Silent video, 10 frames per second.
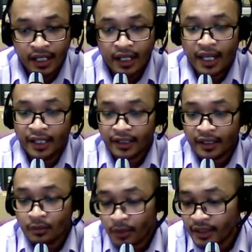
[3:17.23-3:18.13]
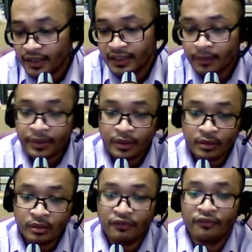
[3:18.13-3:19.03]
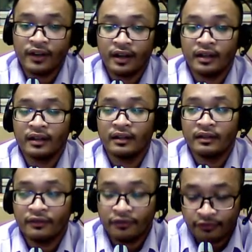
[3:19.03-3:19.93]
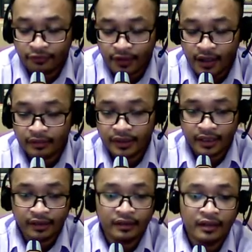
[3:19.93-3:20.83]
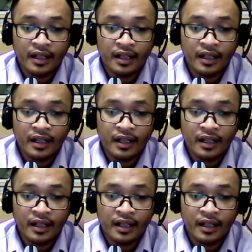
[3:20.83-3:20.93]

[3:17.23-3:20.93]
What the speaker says: And then when the CPU found the